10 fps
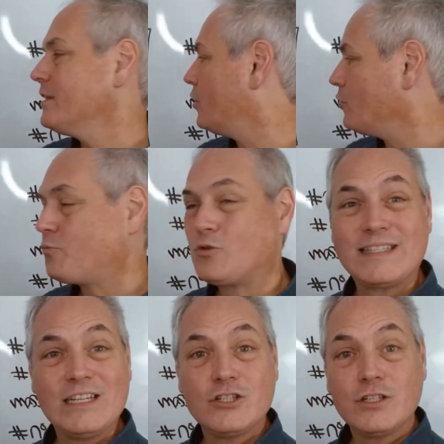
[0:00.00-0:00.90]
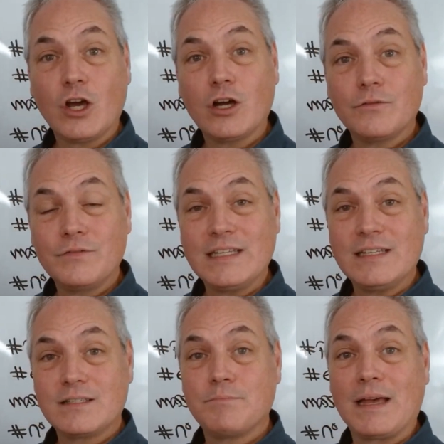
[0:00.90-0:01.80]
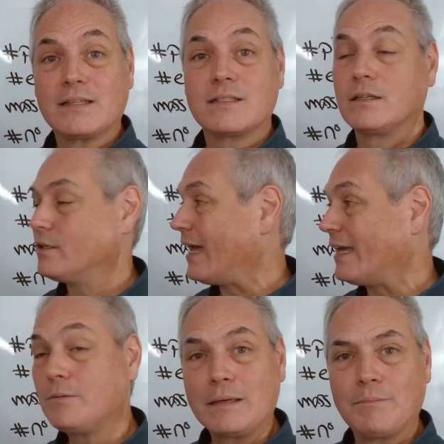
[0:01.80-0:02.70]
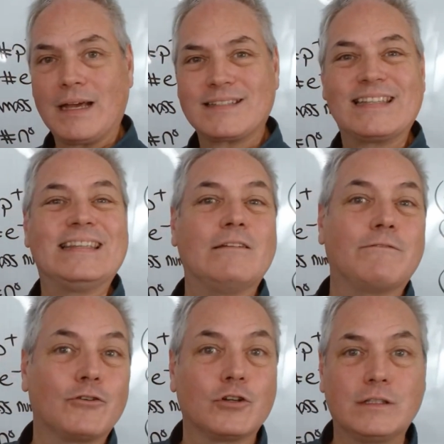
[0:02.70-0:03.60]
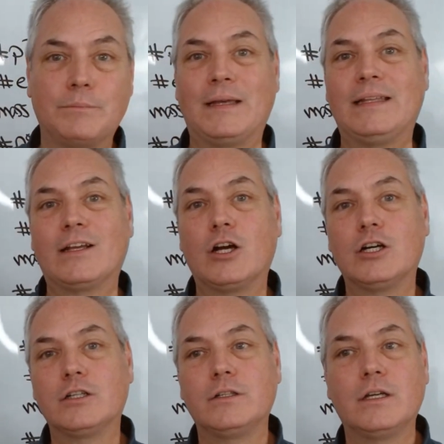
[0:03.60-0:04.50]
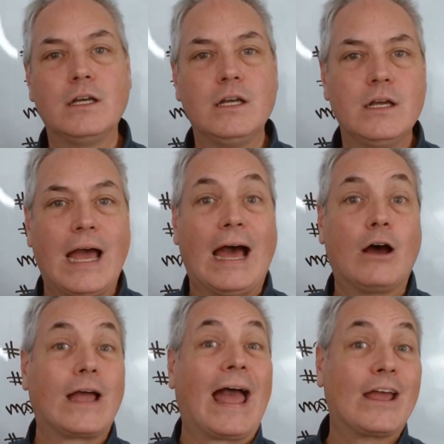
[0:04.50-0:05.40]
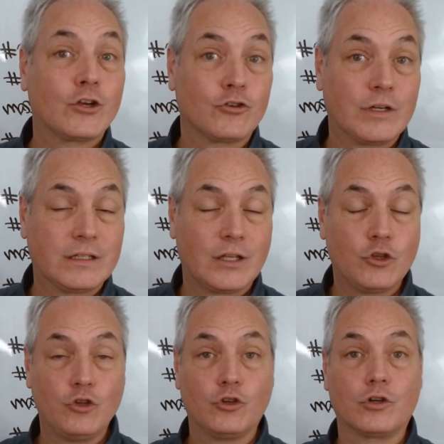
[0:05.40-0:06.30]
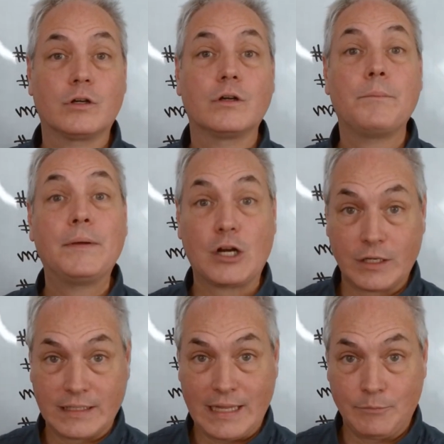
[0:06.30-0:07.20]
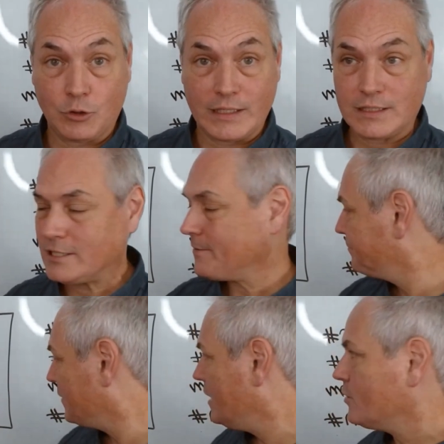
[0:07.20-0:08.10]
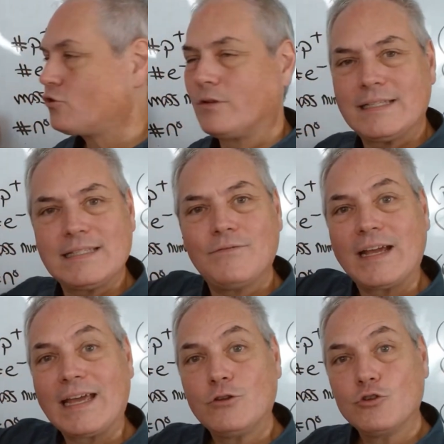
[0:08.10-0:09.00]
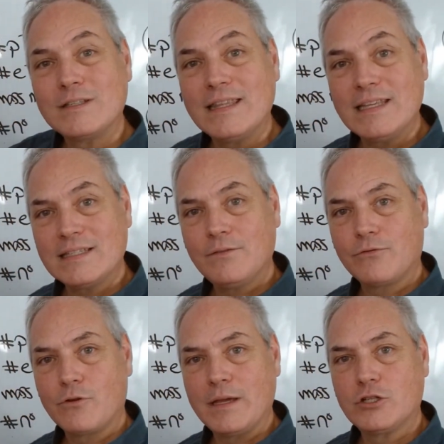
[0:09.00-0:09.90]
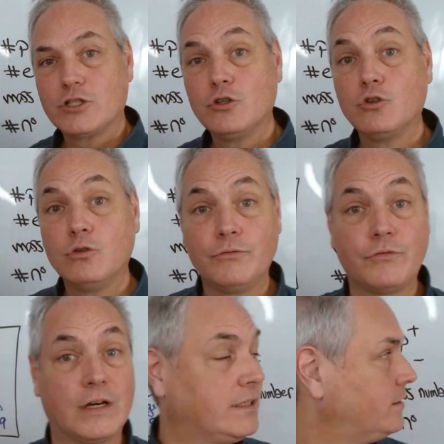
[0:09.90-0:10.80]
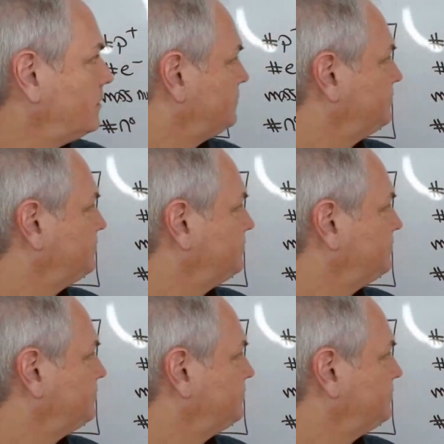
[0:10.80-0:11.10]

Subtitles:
Now, the precision of these atomic mass differ depending on how accurate your periodic table is. So let's see if I can use this information to find